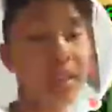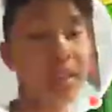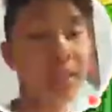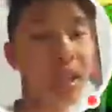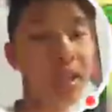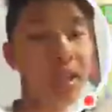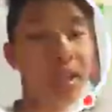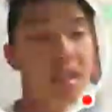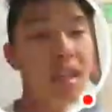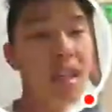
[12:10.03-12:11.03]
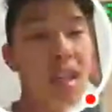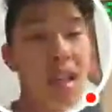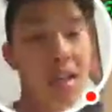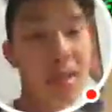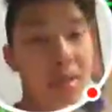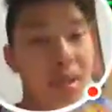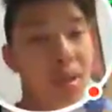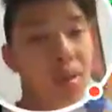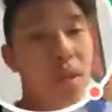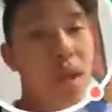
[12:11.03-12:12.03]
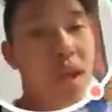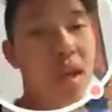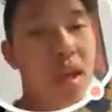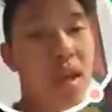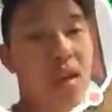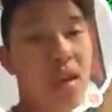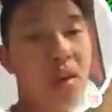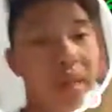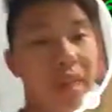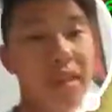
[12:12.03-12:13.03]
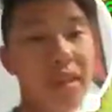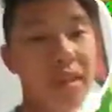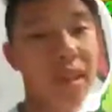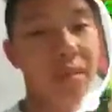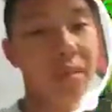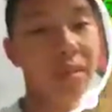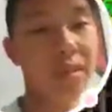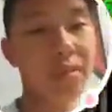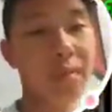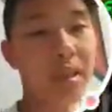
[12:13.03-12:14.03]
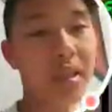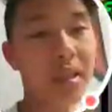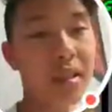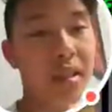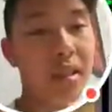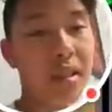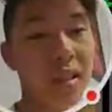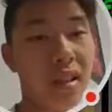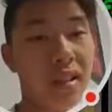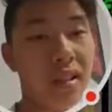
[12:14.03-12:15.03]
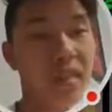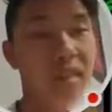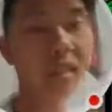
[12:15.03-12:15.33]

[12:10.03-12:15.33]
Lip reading: procs, so we'll have to see what happens. But like, literally,